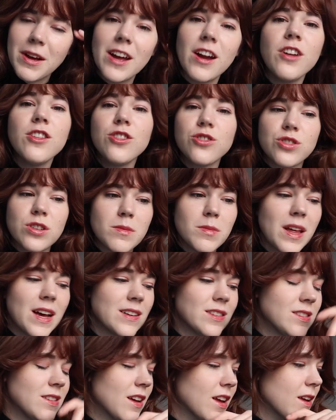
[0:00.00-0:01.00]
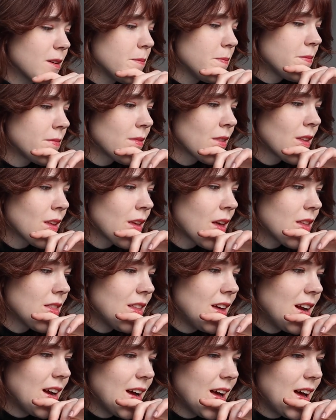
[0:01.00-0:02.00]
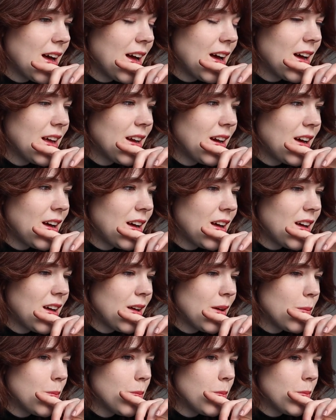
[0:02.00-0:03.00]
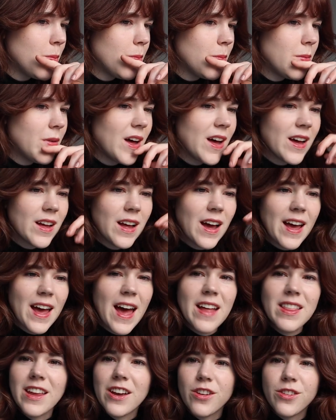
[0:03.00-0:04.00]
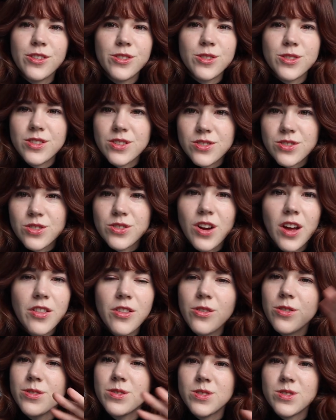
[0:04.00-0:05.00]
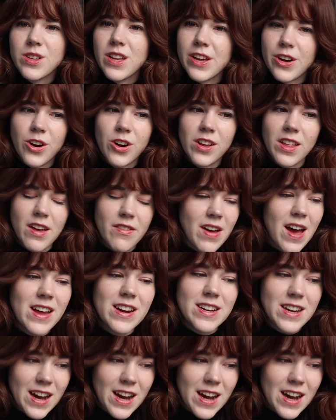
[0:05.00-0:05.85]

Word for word: other dream last night, that I had, I had like a little sister, not the little sister that I currently have.